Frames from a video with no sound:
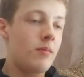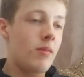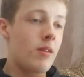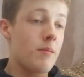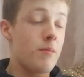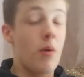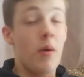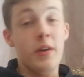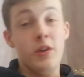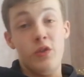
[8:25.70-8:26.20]

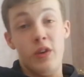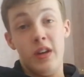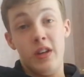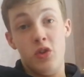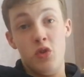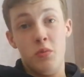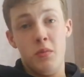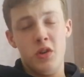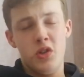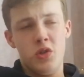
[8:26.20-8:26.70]
Probably drinking
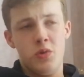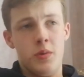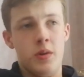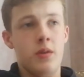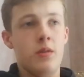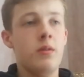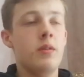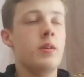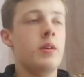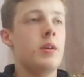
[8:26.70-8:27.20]
too much as
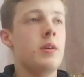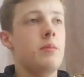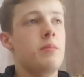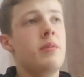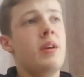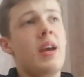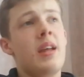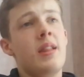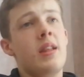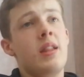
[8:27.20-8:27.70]
well.
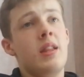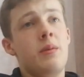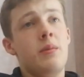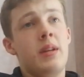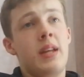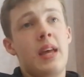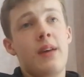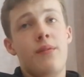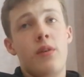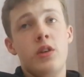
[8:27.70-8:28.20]
But yeah, they
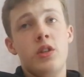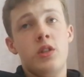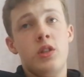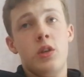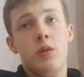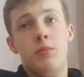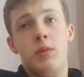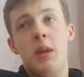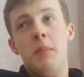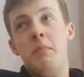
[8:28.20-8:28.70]
would give us
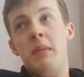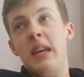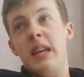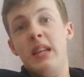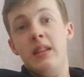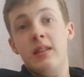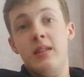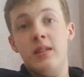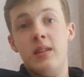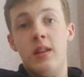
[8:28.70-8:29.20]
the
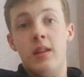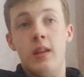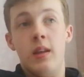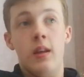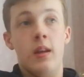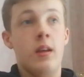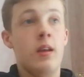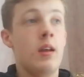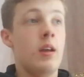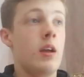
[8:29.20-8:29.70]
beans and
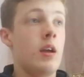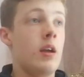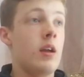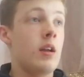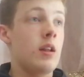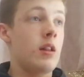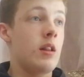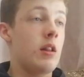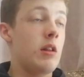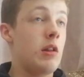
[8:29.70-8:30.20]
the
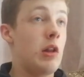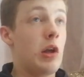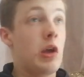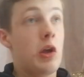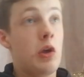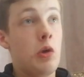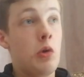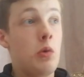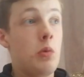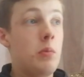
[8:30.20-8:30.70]

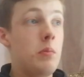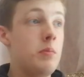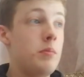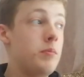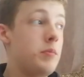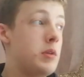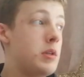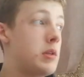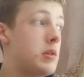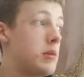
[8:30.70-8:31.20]

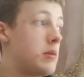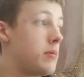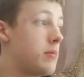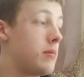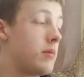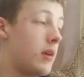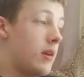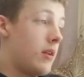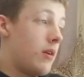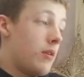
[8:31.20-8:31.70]
legumes,
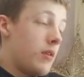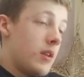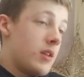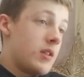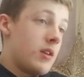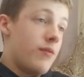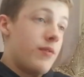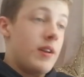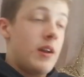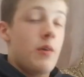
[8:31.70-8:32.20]
all this
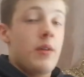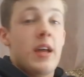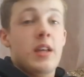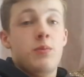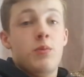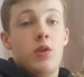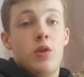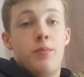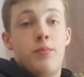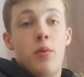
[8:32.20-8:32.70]
stuff. Now
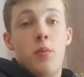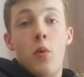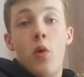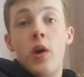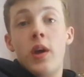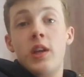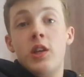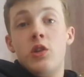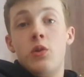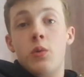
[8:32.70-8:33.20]
that's what they're
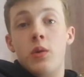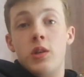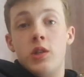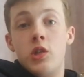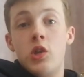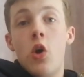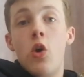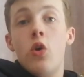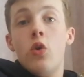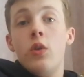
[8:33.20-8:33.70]
promoting to us.
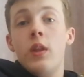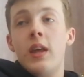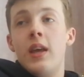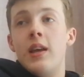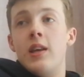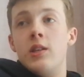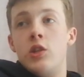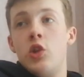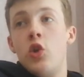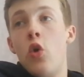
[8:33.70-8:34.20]
Not only
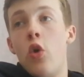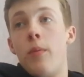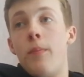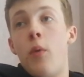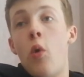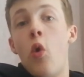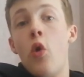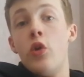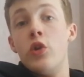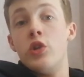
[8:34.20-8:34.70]
is you're
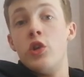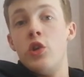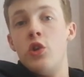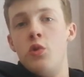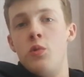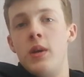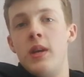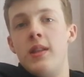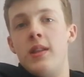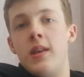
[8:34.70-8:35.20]
poor, so
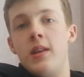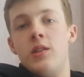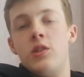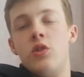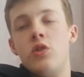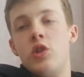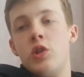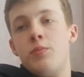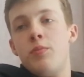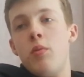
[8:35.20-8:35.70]
you eat this.
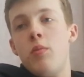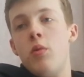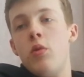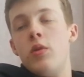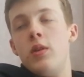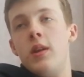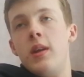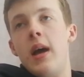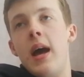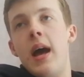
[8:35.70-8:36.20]
They're just
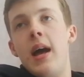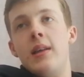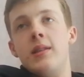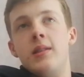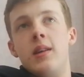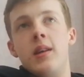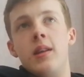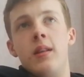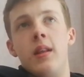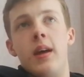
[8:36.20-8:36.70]
promoting it as
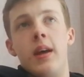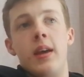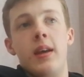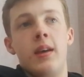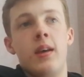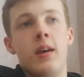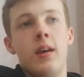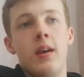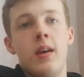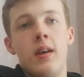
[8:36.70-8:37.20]
in,
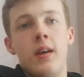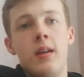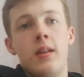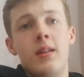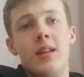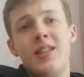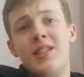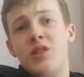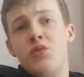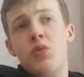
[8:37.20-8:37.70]
like,
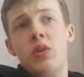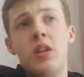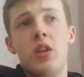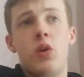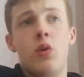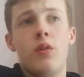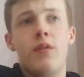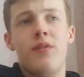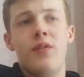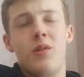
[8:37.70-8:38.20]
this is really
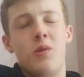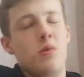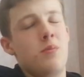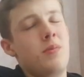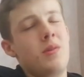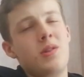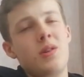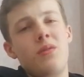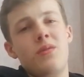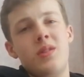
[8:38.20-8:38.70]
good for you.
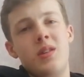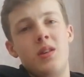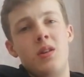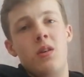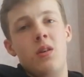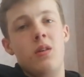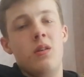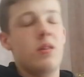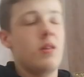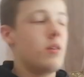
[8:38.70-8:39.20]
But it's obviously
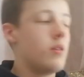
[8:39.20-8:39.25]
not.